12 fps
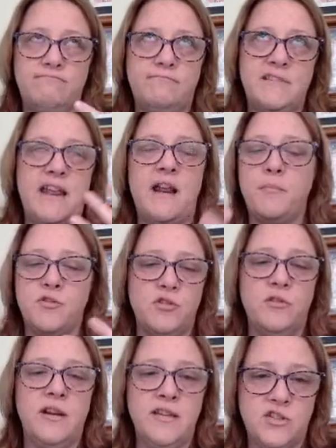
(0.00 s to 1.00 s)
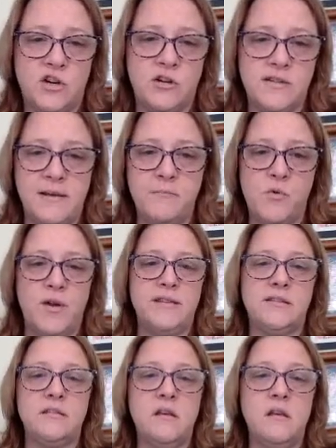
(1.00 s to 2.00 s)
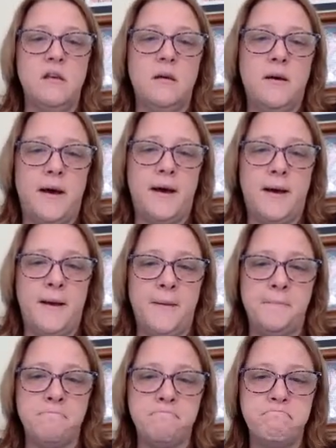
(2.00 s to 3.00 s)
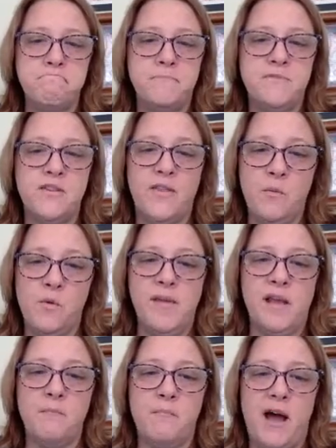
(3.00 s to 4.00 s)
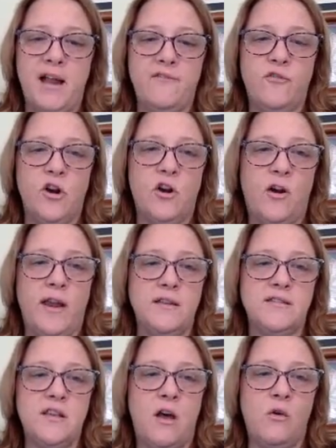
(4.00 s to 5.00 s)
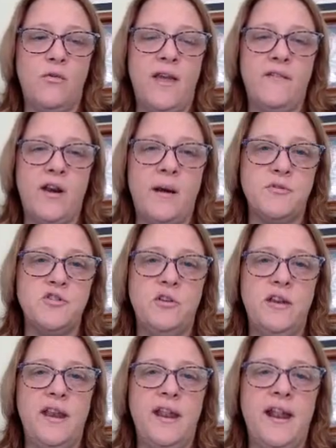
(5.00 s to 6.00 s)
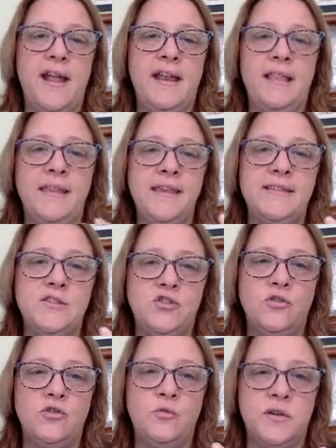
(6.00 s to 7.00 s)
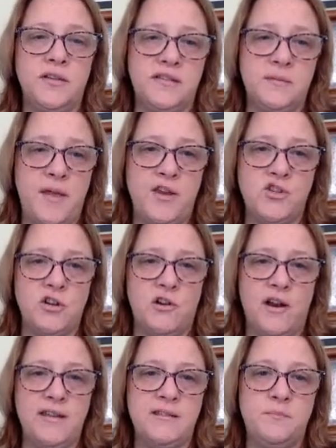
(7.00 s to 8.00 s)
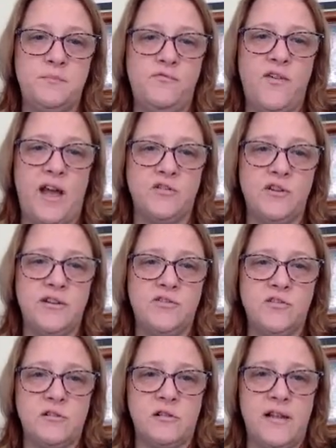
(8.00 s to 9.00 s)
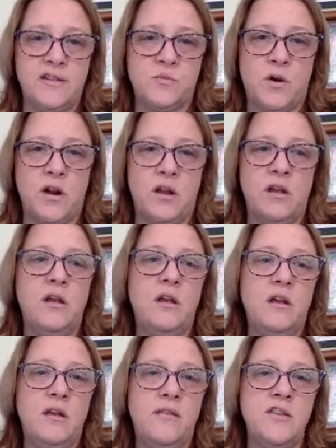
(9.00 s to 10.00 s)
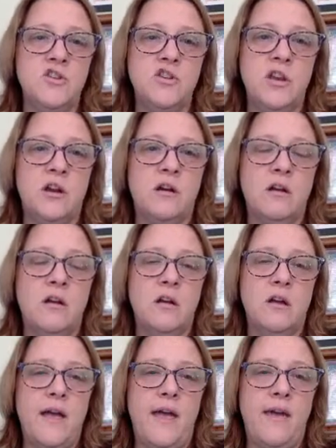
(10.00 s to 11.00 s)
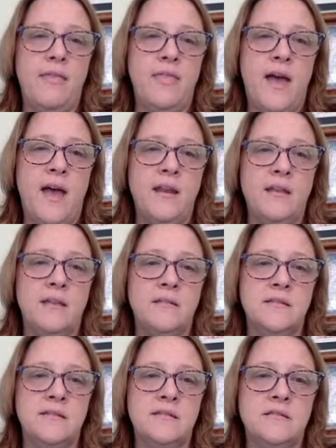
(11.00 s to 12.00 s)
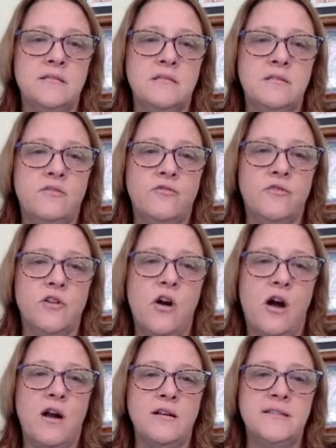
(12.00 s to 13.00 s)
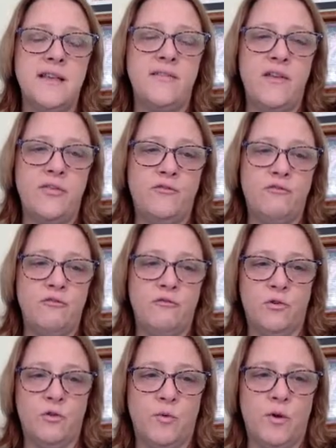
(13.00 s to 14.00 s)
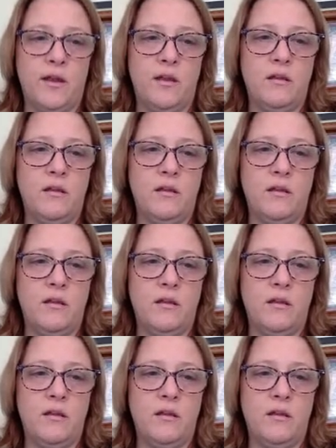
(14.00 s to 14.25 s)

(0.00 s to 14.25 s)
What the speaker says: opportunities to earn 10 points. So they will be combined for a grade. So they have an opportunity to get at least 2 participation grades factored into their classwork this year. And that is through the cards and then through the rubric.